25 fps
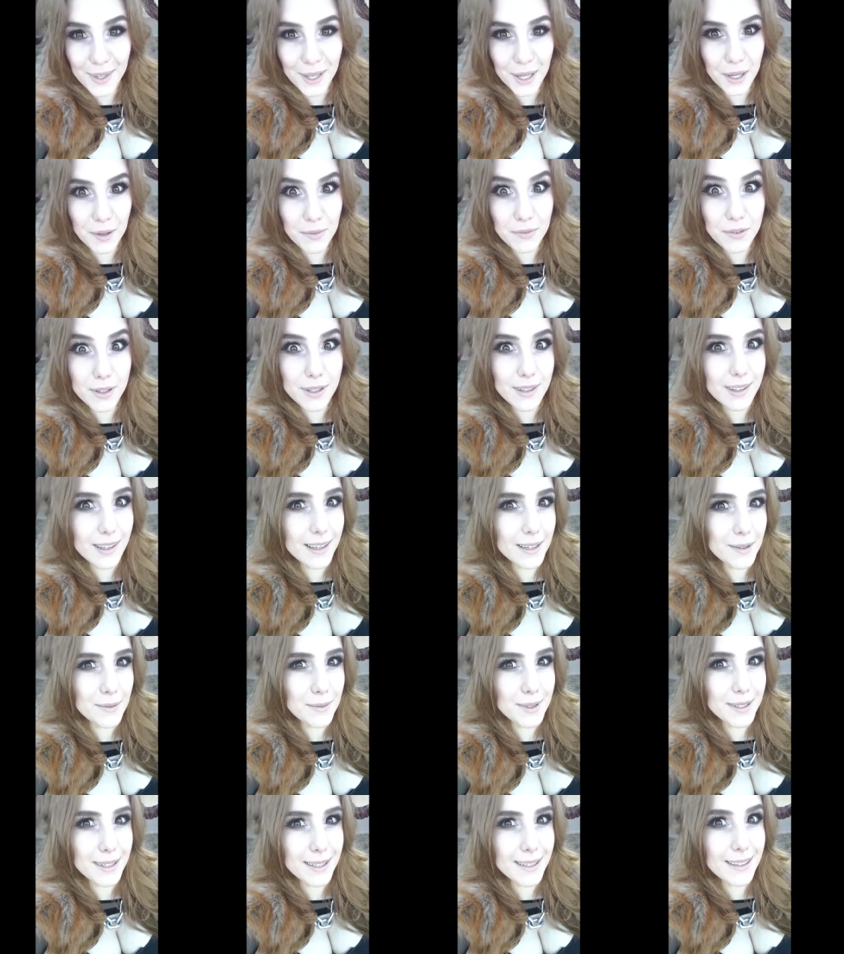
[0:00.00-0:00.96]
Like, I feel
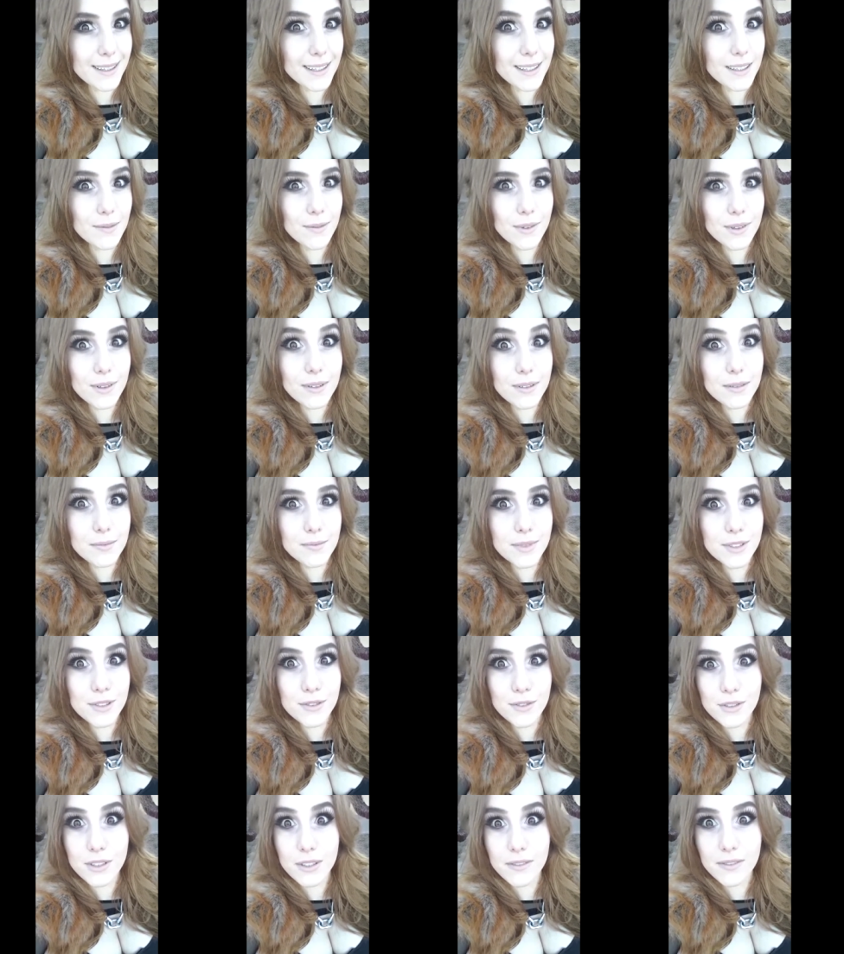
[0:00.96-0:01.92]
like really evil and
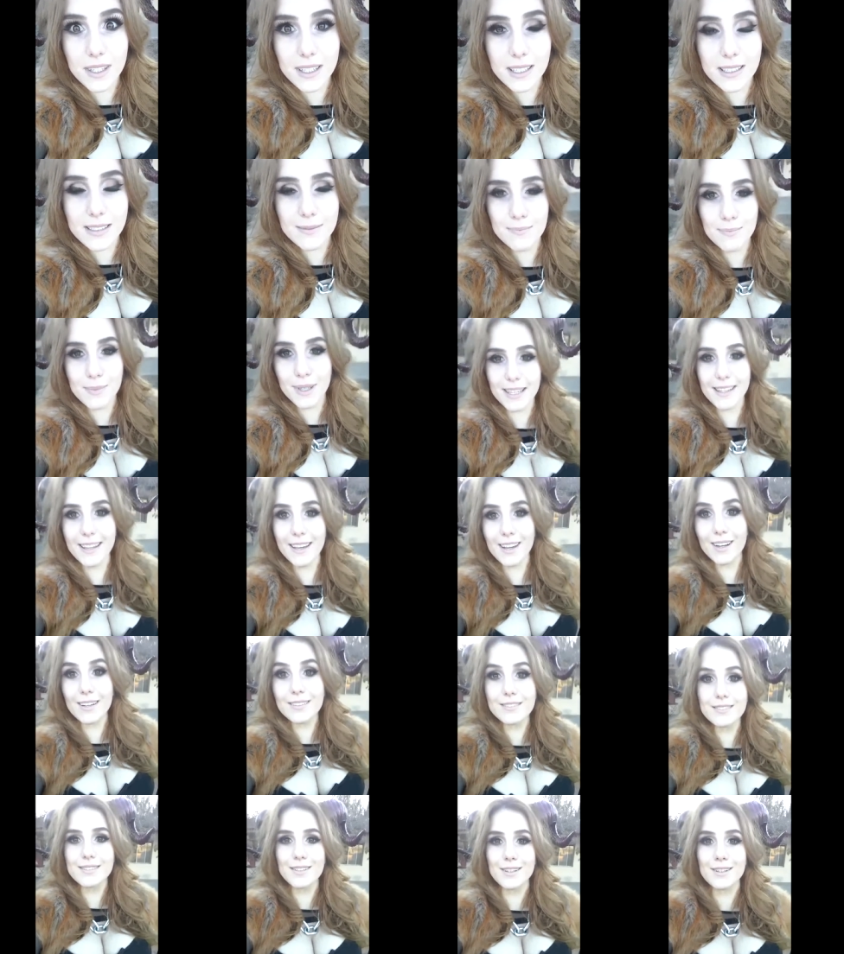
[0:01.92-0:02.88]
mischievous, but they're
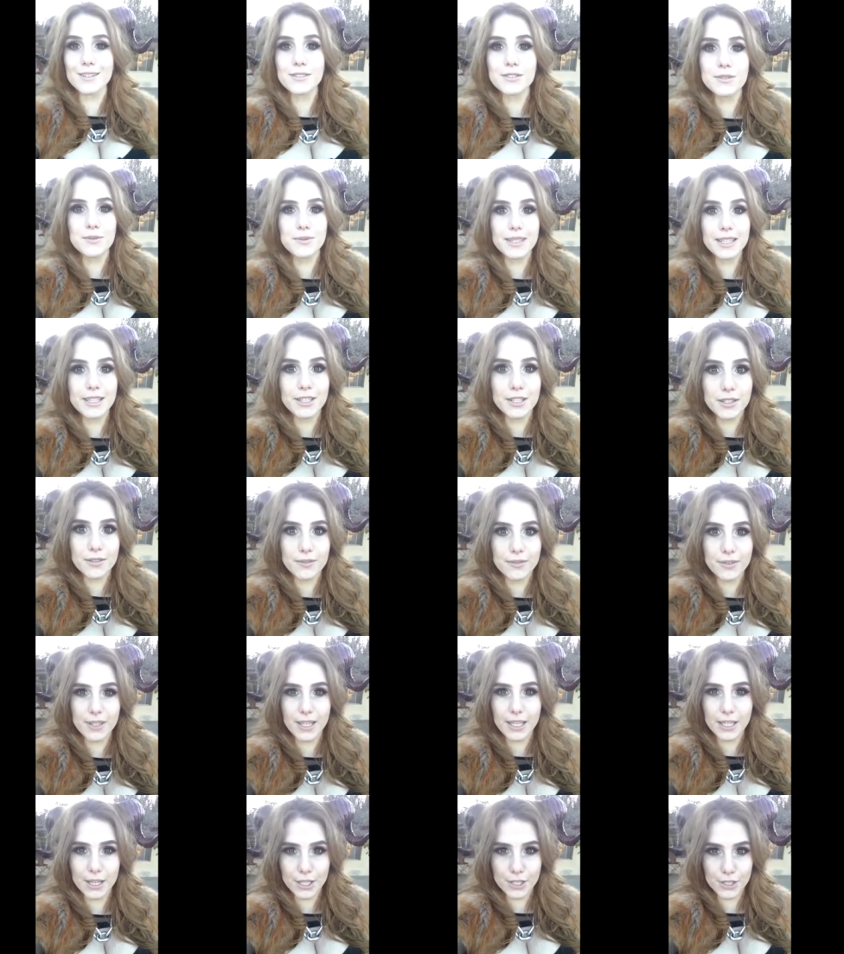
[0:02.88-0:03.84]
also really good
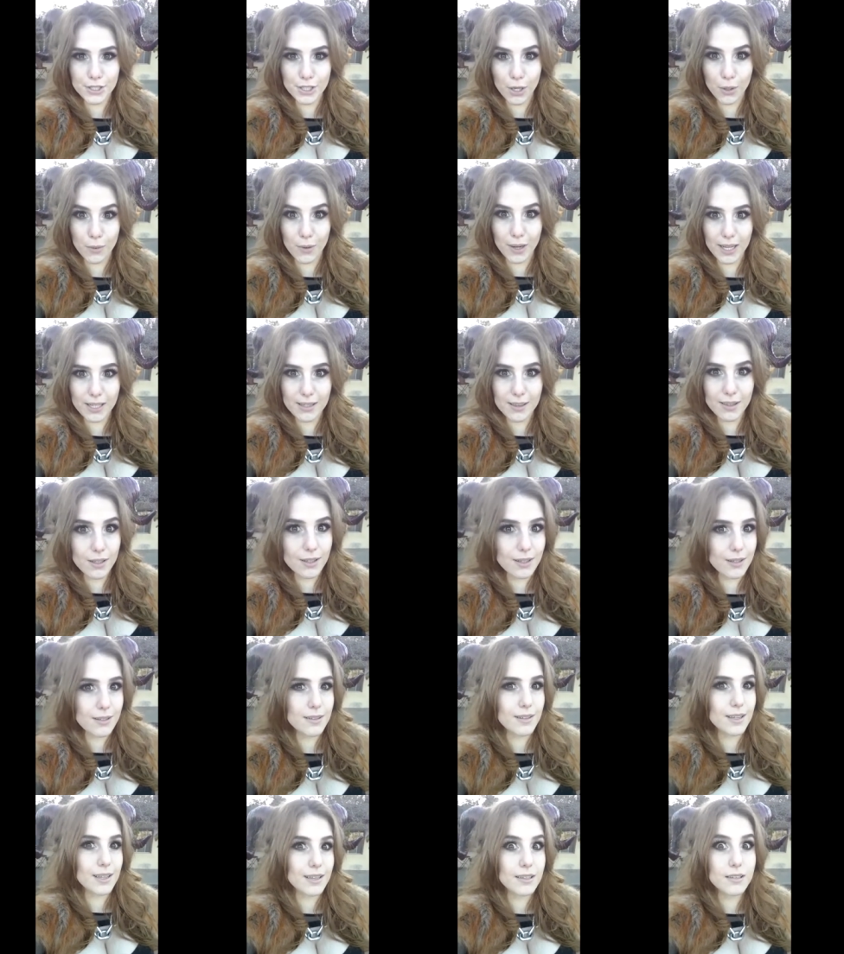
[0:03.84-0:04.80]
for like the doe-eyed
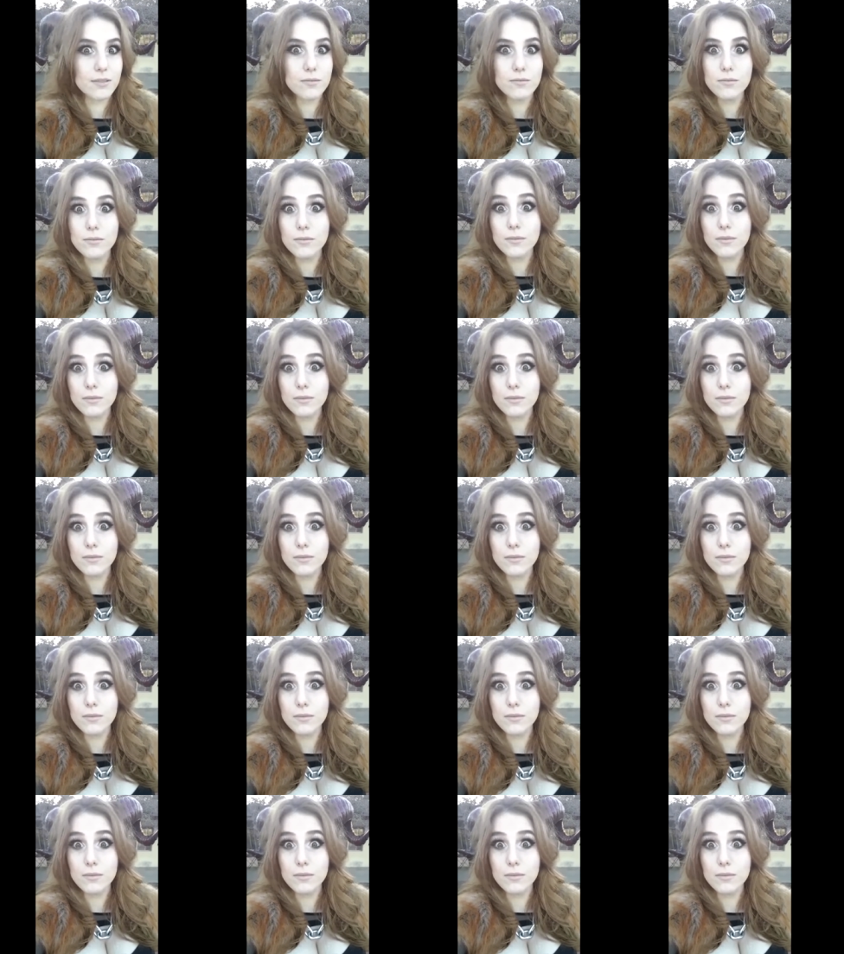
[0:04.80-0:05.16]
look, like,